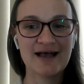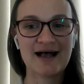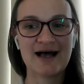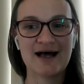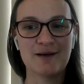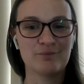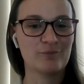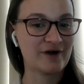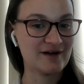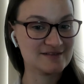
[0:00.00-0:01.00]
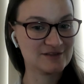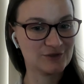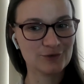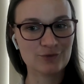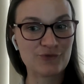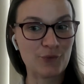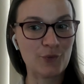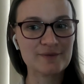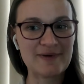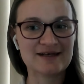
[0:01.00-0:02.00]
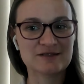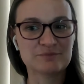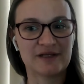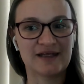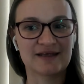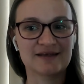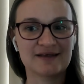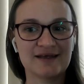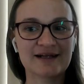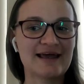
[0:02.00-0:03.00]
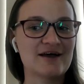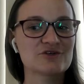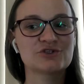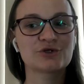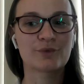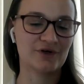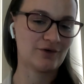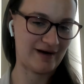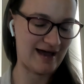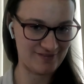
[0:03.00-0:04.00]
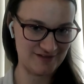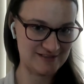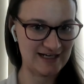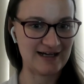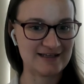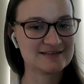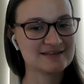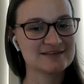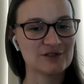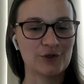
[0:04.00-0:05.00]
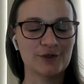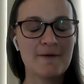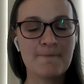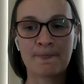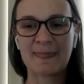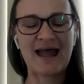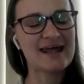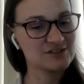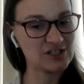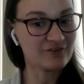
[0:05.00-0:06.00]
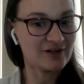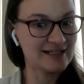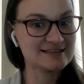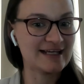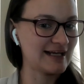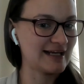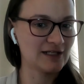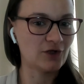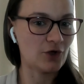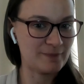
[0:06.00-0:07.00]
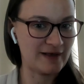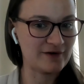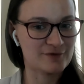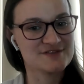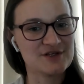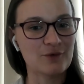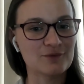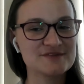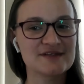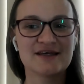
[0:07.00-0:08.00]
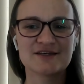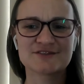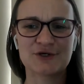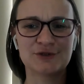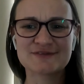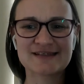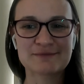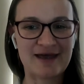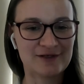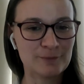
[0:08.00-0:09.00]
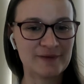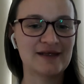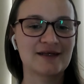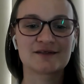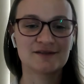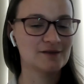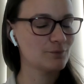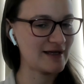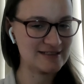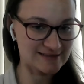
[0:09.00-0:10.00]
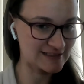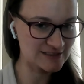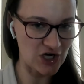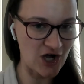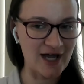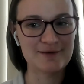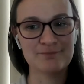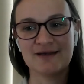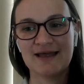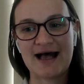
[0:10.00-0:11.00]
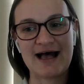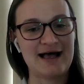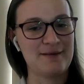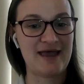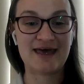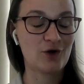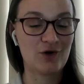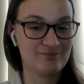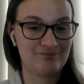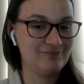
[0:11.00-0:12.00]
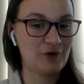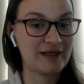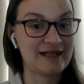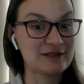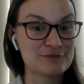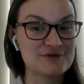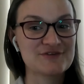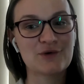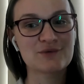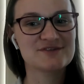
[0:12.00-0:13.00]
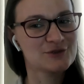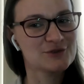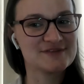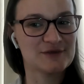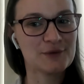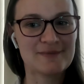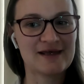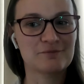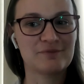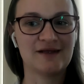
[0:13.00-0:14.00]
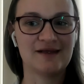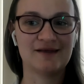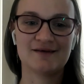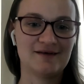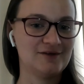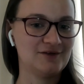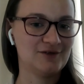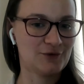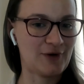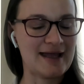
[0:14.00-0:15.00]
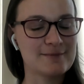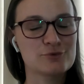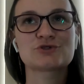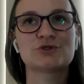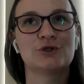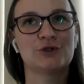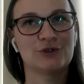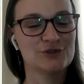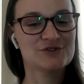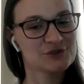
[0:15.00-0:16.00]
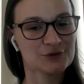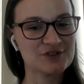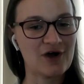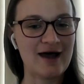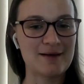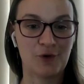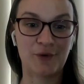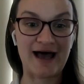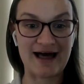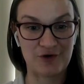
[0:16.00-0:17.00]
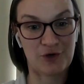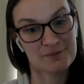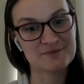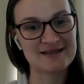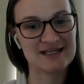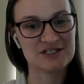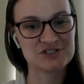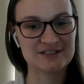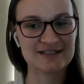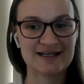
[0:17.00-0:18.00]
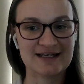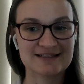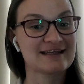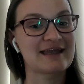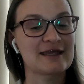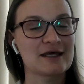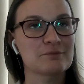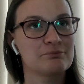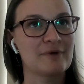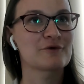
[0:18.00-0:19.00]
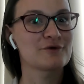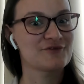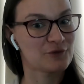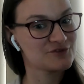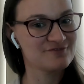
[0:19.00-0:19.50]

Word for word: Um, whereas Google's automated bidding, it allows you to work on other tasks. So, and generally is getting a lot better results. So using manual bidding, you're wasting time um, and not getting the results. Use the automated bidding you're able to use your time on other optimization tasks and get better results